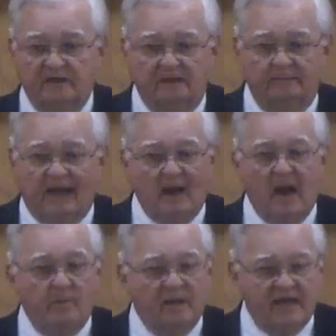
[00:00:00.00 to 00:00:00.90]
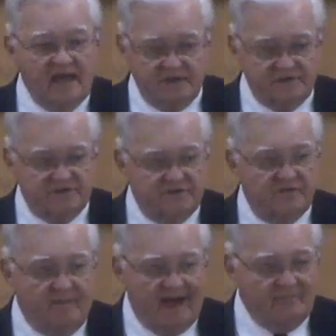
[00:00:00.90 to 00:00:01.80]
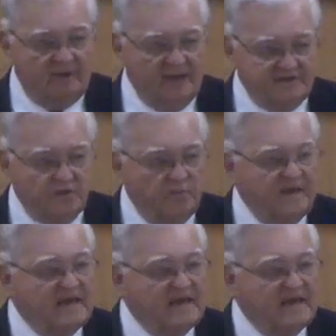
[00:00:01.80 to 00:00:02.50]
my obligations that the Bible lays on me